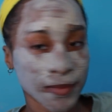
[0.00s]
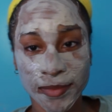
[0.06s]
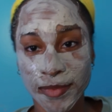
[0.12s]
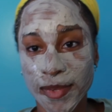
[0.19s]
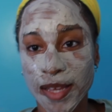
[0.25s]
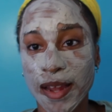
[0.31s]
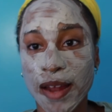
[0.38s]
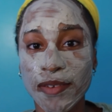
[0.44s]

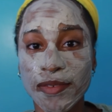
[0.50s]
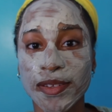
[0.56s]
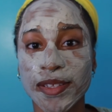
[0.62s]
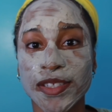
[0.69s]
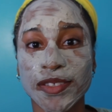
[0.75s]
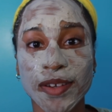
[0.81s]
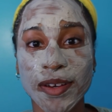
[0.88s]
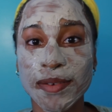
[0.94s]
And I don't really
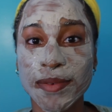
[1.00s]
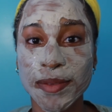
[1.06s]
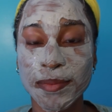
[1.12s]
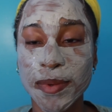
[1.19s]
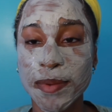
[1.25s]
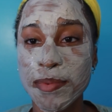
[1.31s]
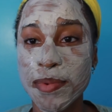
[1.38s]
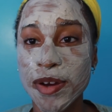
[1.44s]
struggle with
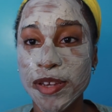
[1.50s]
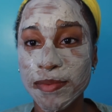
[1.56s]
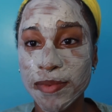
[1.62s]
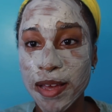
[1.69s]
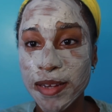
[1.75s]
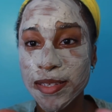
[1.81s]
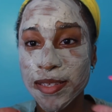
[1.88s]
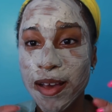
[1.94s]
big pores, but
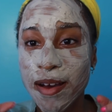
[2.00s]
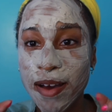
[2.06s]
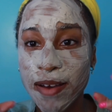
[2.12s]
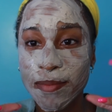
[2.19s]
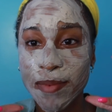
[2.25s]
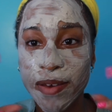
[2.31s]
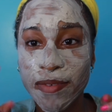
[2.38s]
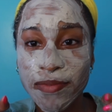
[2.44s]
that's just
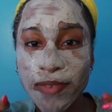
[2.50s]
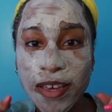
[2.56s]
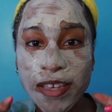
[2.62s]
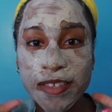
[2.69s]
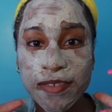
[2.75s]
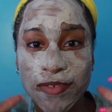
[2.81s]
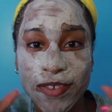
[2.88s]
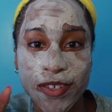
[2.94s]
how my
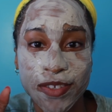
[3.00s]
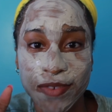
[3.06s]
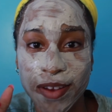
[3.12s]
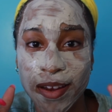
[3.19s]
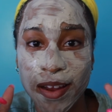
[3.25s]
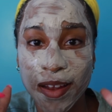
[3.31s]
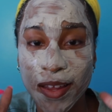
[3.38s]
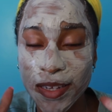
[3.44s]
face feels
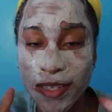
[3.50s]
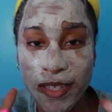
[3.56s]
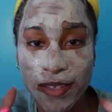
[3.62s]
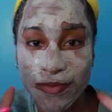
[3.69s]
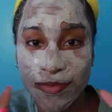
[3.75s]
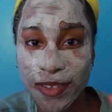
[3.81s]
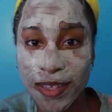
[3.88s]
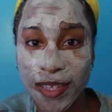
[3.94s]
right now, like
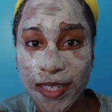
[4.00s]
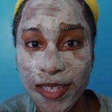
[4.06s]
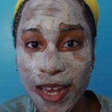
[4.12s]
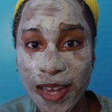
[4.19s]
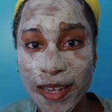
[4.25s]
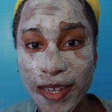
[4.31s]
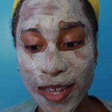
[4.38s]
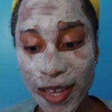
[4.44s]
just really
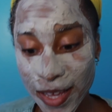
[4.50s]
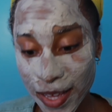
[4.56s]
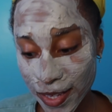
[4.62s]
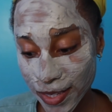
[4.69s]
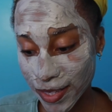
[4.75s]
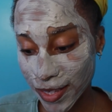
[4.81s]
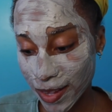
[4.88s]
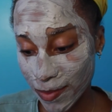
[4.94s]
tight.
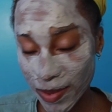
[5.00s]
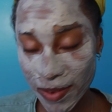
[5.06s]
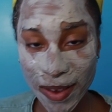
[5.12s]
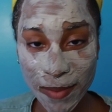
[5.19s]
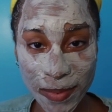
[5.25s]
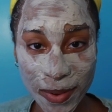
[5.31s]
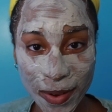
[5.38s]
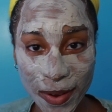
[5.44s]
So let me
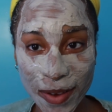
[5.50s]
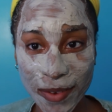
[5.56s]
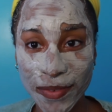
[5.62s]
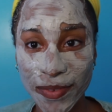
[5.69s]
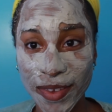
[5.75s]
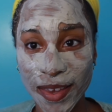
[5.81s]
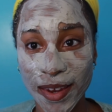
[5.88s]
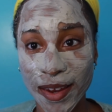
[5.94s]
wipe it
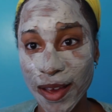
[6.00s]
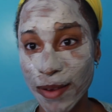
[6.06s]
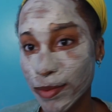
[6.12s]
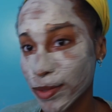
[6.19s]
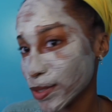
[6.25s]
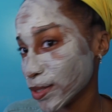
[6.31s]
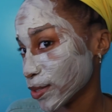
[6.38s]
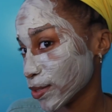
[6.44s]
off and I
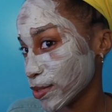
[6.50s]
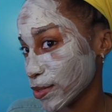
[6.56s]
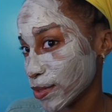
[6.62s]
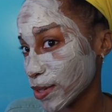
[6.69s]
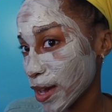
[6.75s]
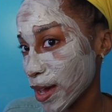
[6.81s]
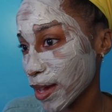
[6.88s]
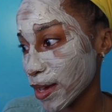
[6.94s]
will show you
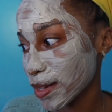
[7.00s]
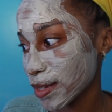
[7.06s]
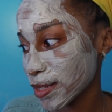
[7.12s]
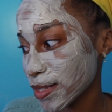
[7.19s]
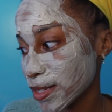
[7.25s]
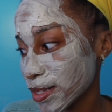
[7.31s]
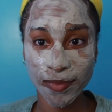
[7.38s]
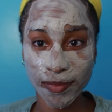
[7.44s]

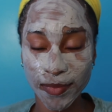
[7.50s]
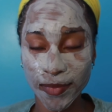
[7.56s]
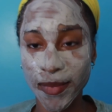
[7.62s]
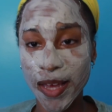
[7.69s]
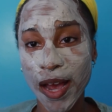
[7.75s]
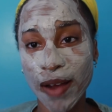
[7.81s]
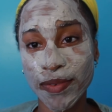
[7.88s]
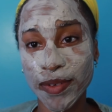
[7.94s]
guys the
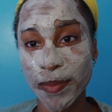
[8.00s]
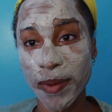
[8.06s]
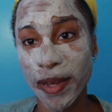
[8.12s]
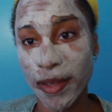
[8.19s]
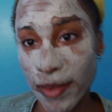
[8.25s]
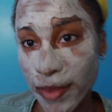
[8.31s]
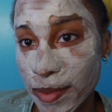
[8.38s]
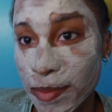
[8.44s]
aftermath.
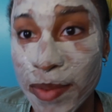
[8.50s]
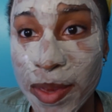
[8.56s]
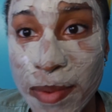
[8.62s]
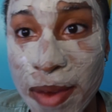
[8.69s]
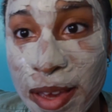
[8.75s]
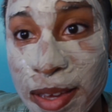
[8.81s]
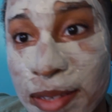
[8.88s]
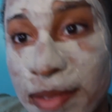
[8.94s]
Be
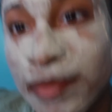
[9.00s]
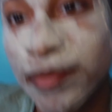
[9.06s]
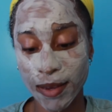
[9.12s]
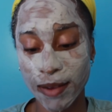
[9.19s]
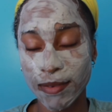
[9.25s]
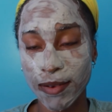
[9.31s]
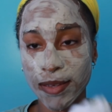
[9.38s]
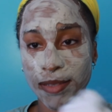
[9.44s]
back.
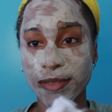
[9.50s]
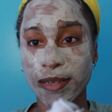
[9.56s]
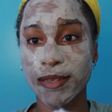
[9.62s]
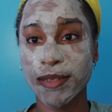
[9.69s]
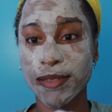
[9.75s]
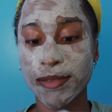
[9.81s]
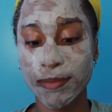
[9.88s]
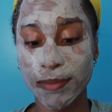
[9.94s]
Alright, so I
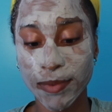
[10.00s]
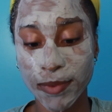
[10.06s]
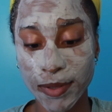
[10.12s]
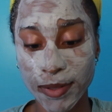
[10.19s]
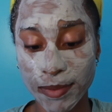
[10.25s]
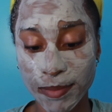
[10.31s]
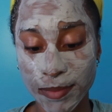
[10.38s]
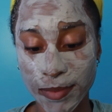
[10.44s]
just
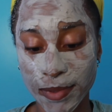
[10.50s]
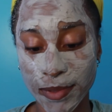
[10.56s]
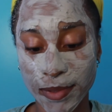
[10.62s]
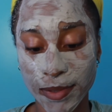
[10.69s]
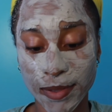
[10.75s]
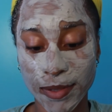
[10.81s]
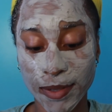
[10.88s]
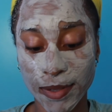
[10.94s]
warmed
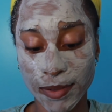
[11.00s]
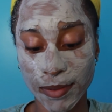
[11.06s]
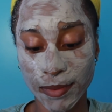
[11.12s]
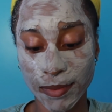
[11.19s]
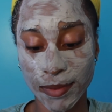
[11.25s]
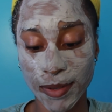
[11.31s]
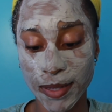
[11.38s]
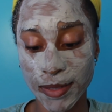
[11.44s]
a
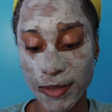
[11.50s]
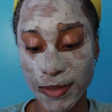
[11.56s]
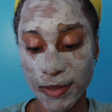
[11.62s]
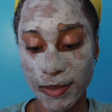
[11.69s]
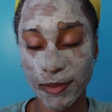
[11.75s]
wet